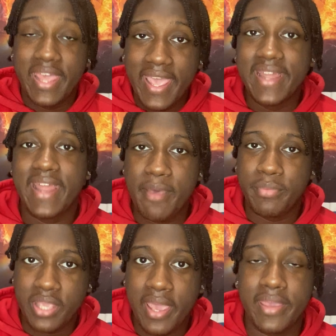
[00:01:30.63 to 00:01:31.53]
in the
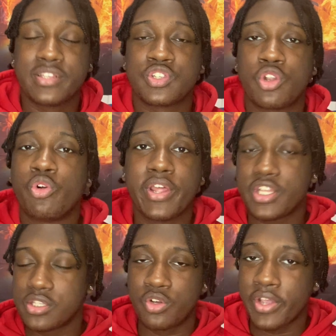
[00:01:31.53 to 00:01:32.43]
NBA. So don't get
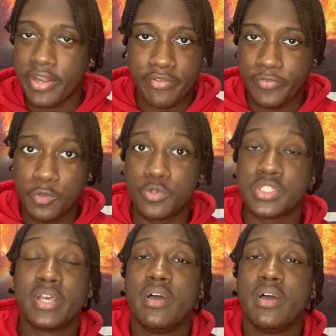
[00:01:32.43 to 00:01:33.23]
it confused.